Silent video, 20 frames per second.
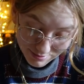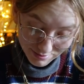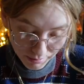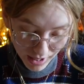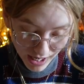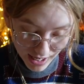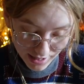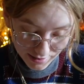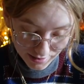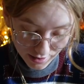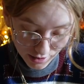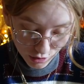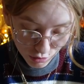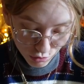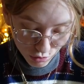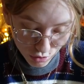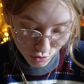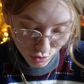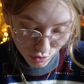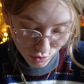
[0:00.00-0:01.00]
My
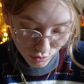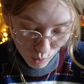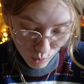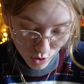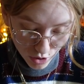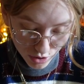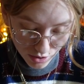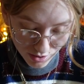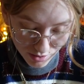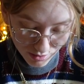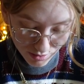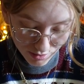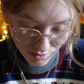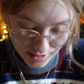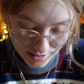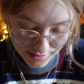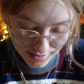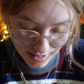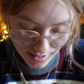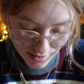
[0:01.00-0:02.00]
execution wasn't
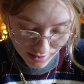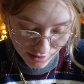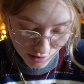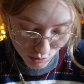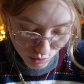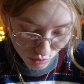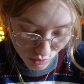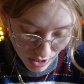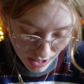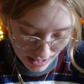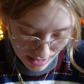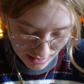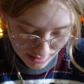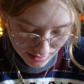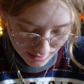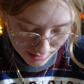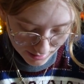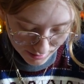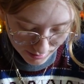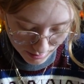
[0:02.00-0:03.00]
exactly
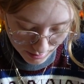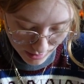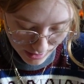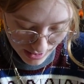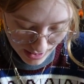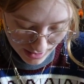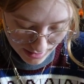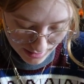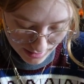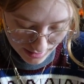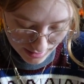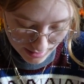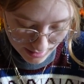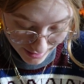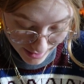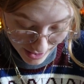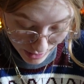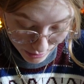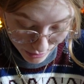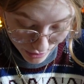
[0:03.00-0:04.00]
great, but
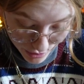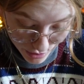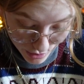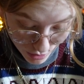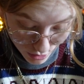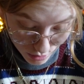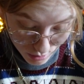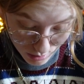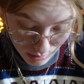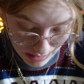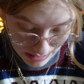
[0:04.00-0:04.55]
that one's on